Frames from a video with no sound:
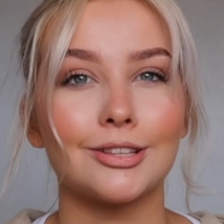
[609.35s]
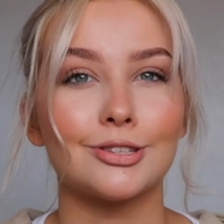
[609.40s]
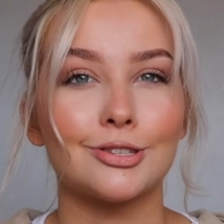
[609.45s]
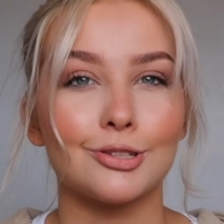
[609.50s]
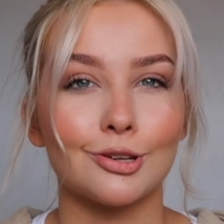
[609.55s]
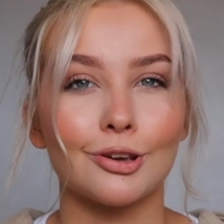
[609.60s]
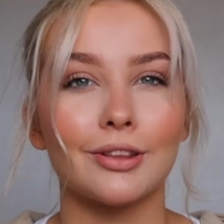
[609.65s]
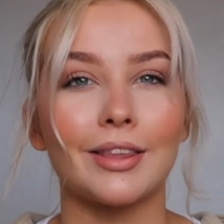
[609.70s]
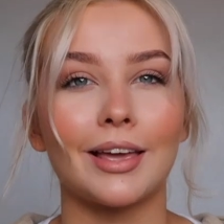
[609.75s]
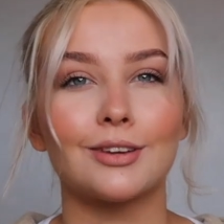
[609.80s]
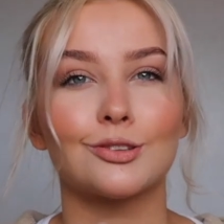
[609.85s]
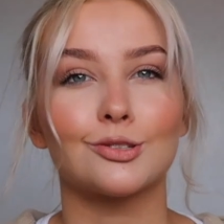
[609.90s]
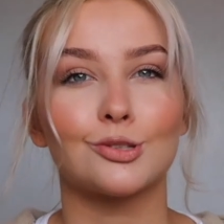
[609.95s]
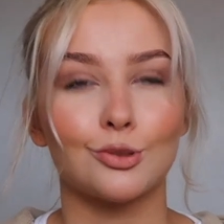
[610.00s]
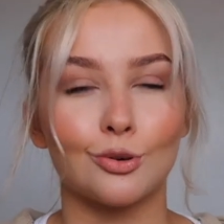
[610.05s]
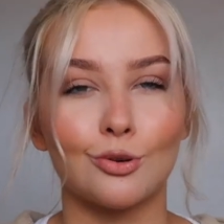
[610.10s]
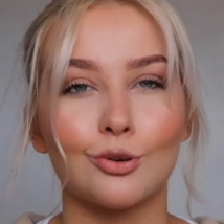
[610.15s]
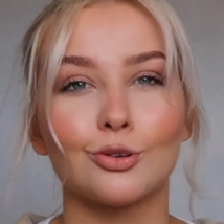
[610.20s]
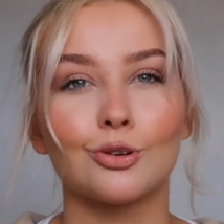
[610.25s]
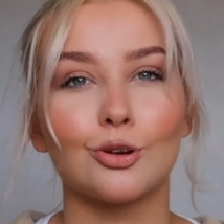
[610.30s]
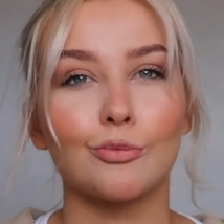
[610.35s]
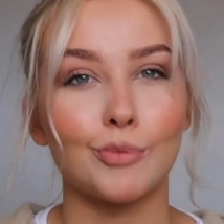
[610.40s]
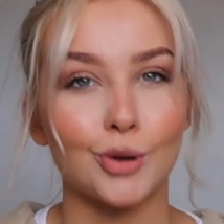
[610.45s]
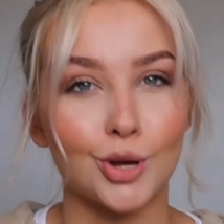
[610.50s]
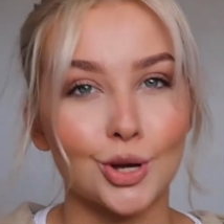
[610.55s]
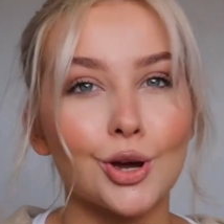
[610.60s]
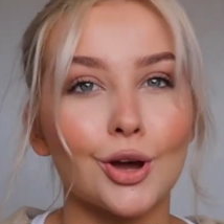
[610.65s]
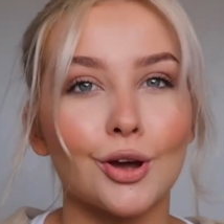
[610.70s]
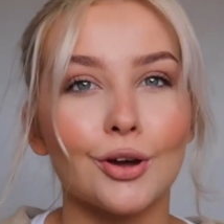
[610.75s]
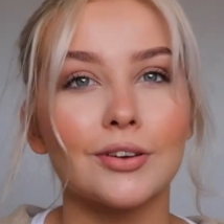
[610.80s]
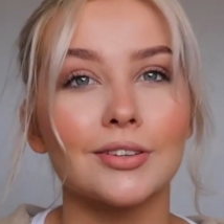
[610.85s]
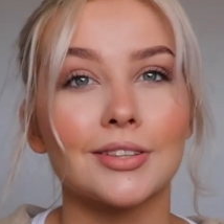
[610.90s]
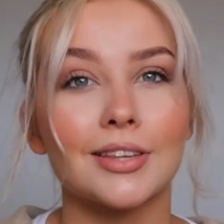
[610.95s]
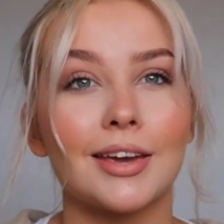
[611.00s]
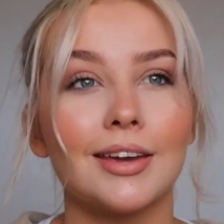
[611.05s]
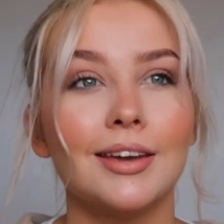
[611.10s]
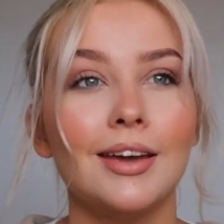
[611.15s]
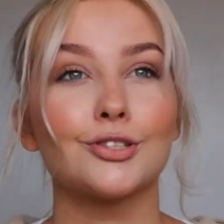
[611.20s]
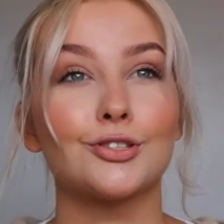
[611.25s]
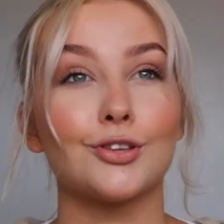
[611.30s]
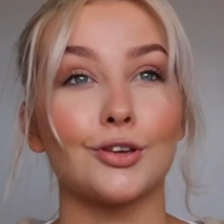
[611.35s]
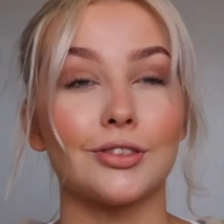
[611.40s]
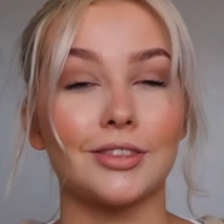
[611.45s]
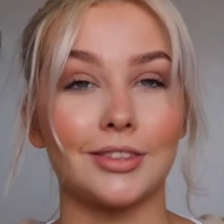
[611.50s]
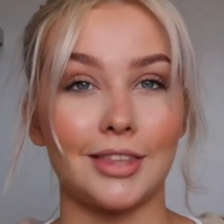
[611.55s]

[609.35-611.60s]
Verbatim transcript: so like snuggled up and cozy so